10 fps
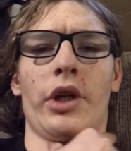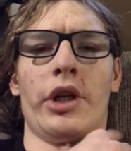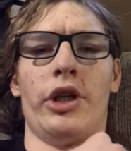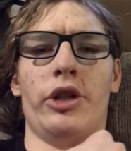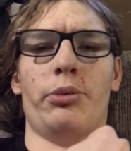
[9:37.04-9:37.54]

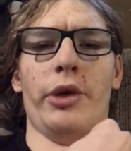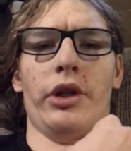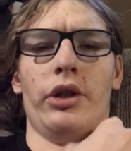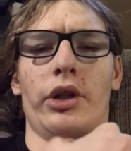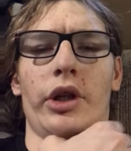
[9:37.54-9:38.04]
He's
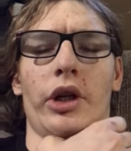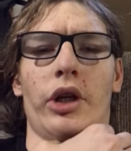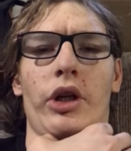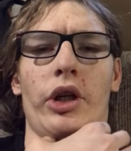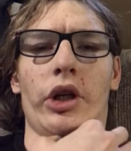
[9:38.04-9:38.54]

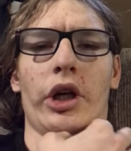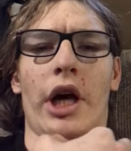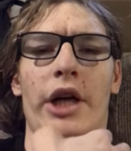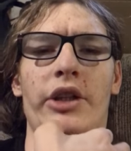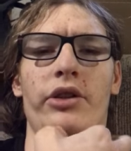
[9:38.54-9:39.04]
been
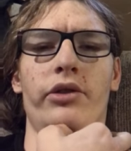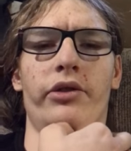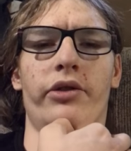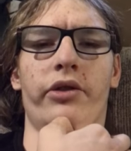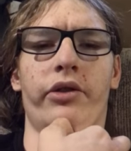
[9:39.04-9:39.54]
kind
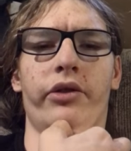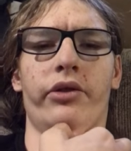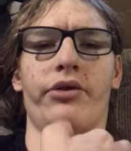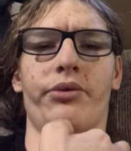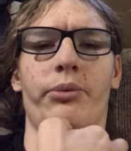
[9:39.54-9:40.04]
of
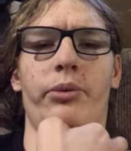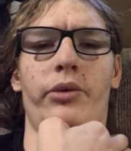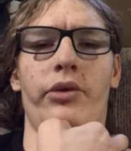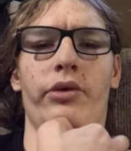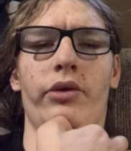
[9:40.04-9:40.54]

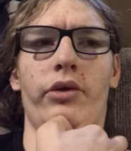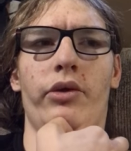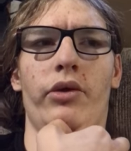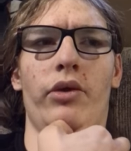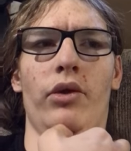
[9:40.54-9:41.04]

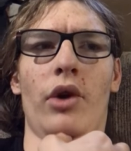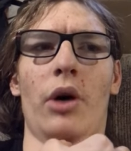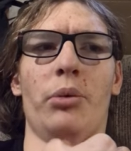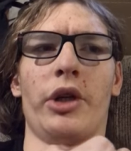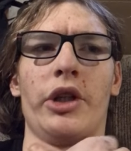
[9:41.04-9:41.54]

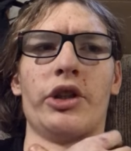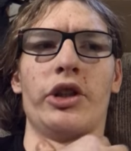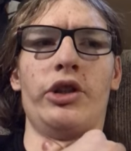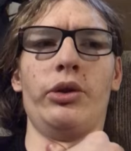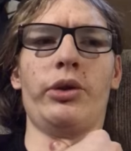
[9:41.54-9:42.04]
not wanting
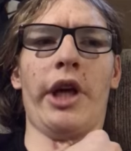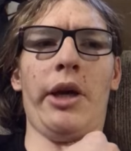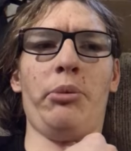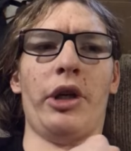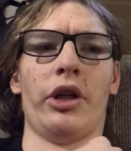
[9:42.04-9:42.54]
to do
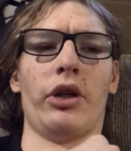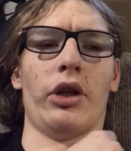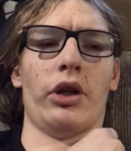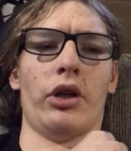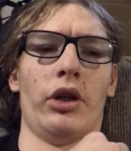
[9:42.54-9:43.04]
gaming
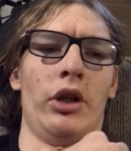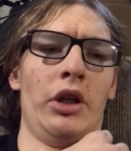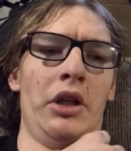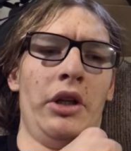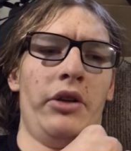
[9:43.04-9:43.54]

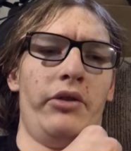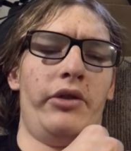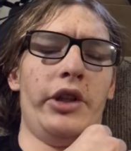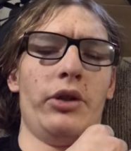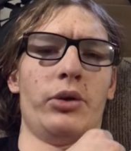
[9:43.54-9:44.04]

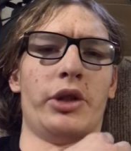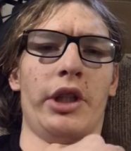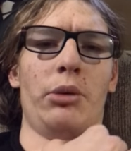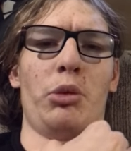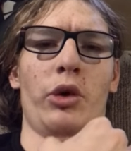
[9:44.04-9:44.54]
videos
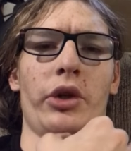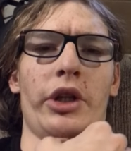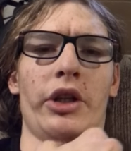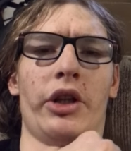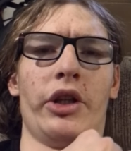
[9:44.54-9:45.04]
anymore,
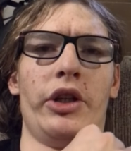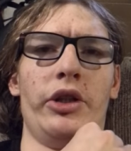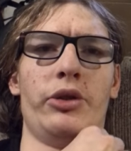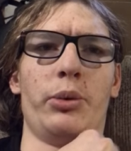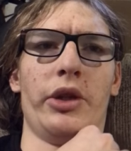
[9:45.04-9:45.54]
and I think
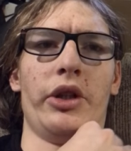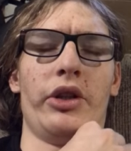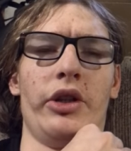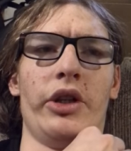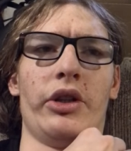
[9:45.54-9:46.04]
he's really
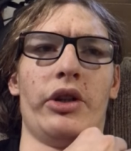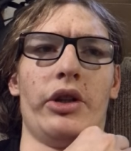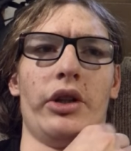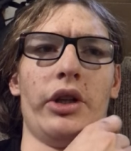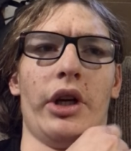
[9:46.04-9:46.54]
good
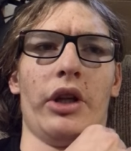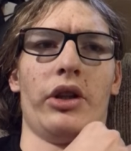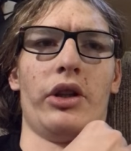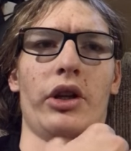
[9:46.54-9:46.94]
at